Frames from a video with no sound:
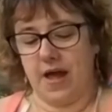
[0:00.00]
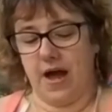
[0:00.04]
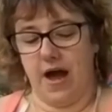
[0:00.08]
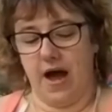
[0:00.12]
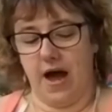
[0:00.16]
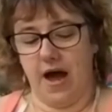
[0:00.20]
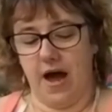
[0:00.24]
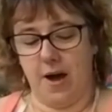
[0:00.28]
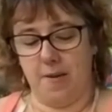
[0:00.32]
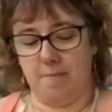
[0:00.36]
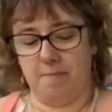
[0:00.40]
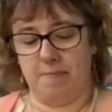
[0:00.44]

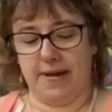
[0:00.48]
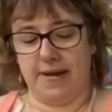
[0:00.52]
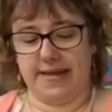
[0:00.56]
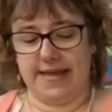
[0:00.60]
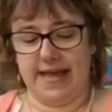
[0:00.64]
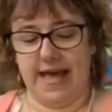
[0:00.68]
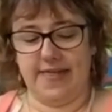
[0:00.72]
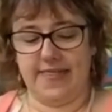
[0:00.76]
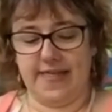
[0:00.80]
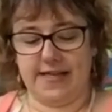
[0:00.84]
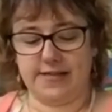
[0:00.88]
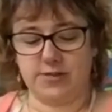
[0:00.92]
But
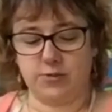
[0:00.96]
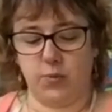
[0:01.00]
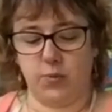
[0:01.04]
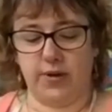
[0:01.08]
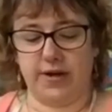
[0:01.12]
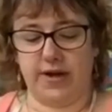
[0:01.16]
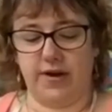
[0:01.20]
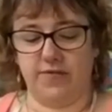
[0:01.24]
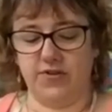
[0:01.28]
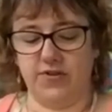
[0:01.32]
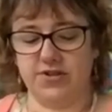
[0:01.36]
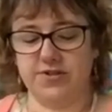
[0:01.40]
yeah, that's
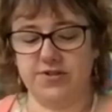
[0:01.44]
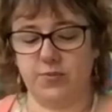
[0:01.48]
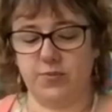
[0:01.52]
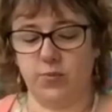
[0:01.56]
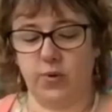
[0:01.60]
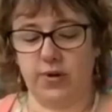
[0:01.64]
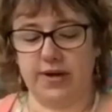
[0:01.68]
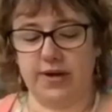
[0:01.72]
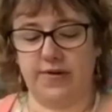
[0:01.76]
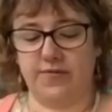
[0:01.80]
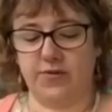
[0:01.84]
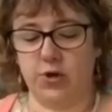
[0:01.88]
whenever
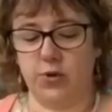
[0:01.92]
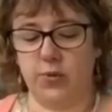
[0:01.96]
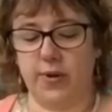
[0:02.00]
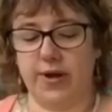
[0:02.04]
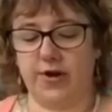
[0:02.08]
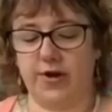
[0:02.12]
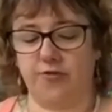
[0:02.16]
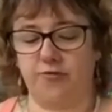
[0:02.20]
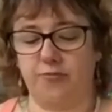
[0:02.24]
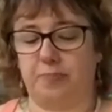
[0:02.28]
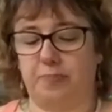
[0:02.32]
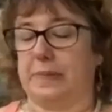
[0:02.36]
you
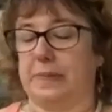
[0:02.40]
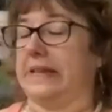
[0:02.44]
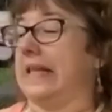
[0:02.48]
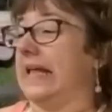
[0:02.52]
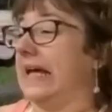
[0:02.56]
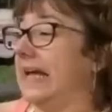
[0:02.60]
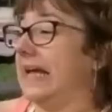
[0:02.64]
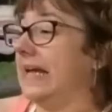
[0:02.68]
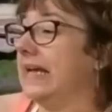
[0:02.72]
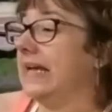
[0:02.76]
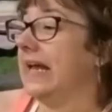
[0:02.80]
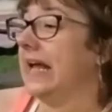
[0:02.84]
hear of
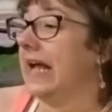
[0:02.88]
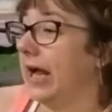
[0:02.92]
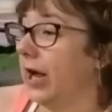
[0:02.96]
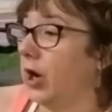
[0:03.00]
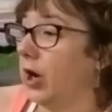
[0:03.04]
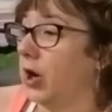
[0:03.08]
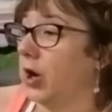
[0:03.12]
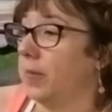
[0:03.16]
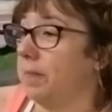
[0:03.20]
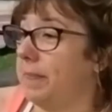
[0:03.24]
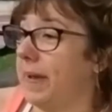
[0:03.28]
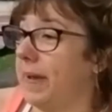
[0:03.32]
plein
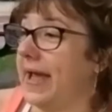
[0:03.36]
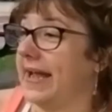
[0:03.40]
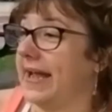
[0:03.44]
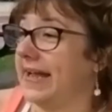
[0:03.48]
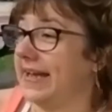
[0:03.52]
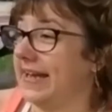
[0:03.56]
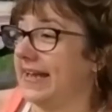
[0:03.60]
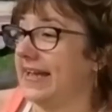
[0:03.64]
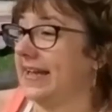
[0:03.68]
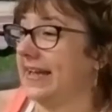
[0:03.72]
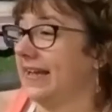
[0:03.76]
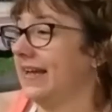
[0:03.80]
air
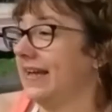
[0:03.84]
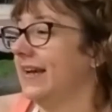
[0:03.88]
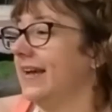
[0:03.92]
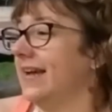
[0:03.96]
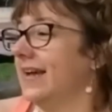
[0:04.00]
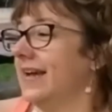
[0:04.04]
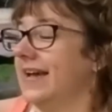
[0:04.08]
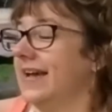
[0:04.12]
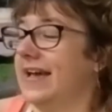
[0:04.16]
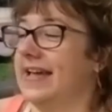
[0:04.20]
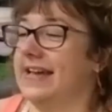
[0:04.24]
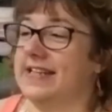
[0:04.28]
painting,
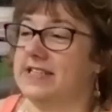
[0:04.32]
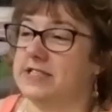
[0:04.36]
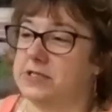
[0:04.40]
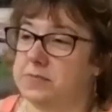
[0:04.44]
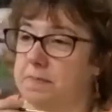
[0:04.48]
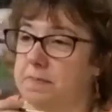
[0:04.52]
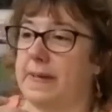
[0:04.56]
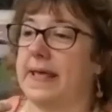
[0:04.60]
and it's